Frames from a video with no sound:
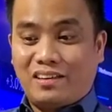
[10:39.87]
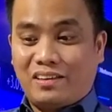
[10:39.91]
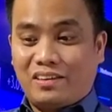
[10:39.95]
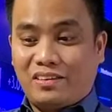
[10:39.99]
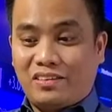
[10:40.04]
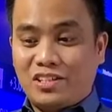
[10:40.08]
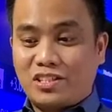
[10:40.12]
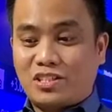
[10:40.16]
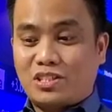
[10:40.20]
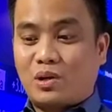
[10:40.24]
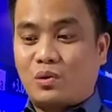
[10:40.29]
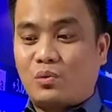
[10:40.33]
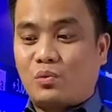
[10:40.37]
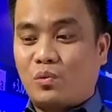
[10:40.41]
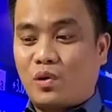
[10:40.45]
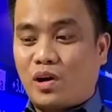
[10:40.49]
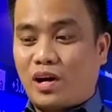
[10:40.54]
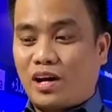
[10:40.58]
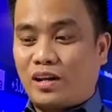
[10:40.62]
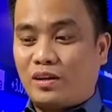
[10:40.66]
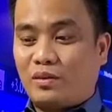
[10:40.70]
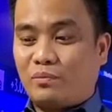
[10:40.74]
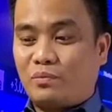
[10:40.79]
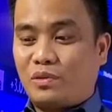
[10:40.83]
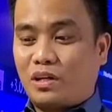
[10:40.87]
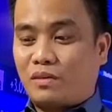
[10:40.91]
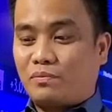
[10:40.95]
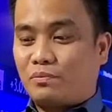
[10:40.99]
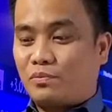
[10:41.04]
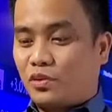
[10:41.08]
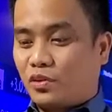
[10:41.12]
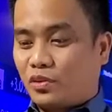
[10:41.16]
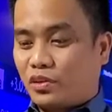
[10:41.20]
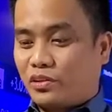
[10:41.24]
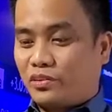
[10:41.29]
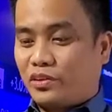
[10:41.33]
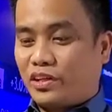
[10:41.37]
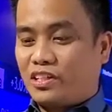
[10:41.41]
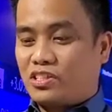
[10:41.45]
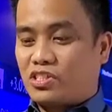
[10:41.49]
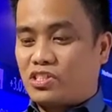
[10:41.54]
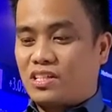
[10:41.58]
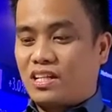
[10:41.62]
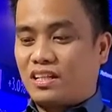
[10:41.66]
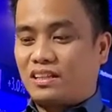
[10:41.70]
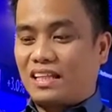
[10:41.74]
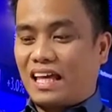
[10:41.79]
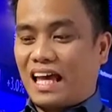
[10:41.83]
These are one of the
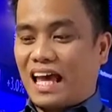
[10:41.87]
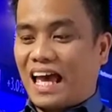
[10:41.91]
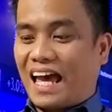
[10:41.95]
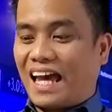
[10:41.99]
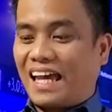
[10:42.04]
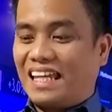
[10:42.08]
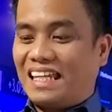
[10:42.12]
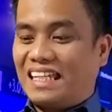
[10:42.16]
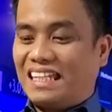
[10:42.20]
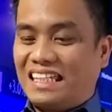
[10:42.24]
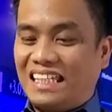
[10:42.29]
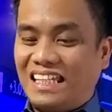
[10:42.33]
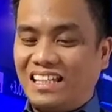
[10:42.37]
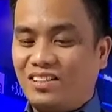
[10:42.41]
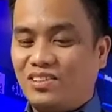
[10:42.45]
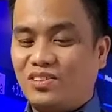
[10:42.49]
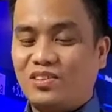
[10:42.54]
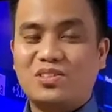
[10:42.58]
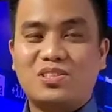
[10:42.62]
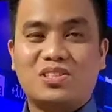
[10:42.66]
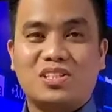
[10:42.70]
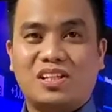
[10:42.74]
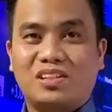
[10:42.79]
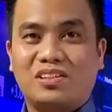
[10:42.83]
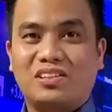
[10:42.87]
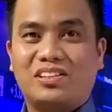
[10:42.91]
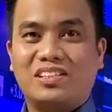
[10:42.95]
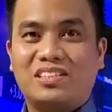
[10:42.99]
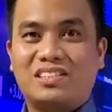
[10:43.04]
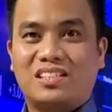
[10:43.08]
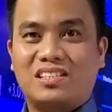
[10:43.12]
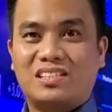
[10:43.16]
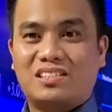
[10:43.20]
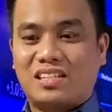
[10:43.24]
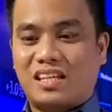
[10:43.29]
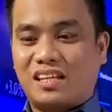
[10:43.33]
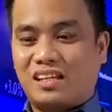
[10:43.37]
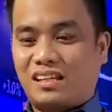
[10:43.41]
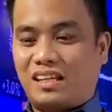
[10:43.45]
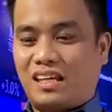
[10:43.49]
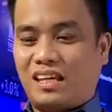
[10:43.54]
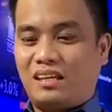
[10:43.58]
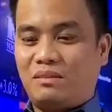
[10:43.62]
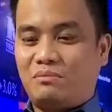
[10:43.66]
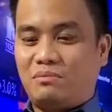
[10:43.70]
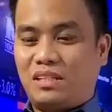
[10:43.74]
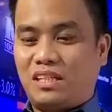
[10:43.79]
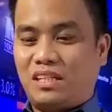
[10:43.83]
brokerage that I did consider since I
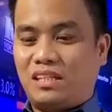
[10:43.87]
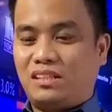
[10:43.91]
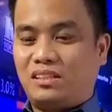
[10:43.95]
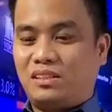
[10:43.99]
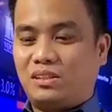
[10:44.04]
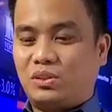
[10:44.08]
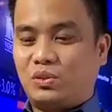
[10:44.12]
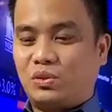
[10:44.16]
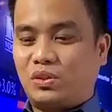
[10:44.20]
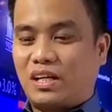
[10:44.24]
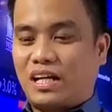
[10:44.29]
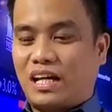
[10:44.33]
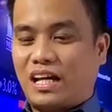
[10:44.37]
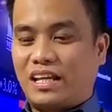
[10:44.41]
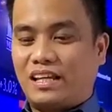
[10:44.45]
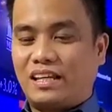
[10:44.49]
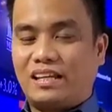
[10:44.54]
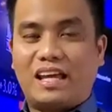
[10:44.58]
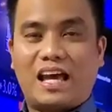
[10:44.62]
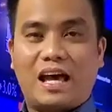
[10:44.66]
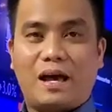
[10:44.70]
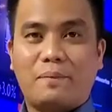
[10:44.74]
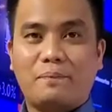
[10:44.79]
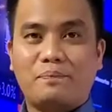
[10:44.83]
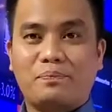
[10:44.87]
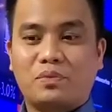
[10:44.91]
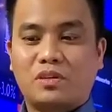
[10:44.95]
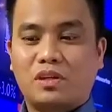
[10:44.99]
came into Canada.